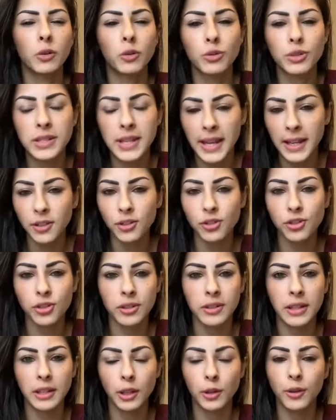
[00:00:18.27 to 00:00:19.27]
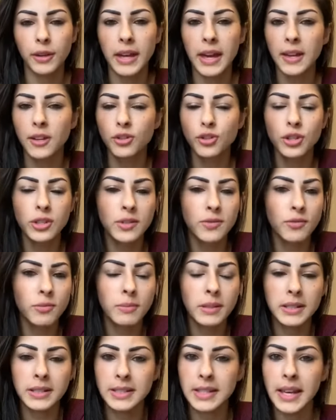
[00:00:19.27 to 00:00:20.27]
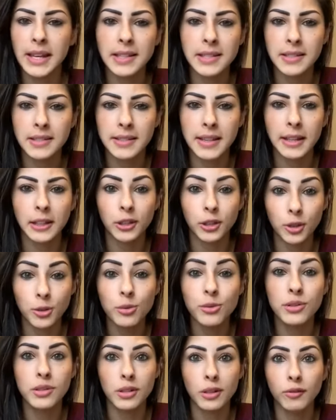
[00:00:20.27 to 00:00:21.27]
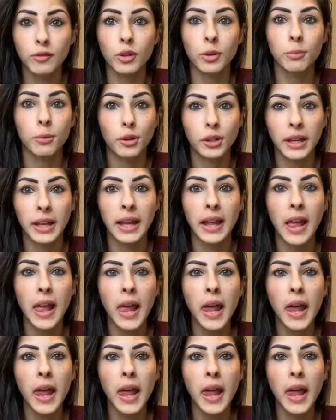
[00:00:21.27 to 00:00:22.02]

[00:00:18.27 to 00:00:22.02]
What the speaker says: or tension that you get just from the day-to-day use of your body.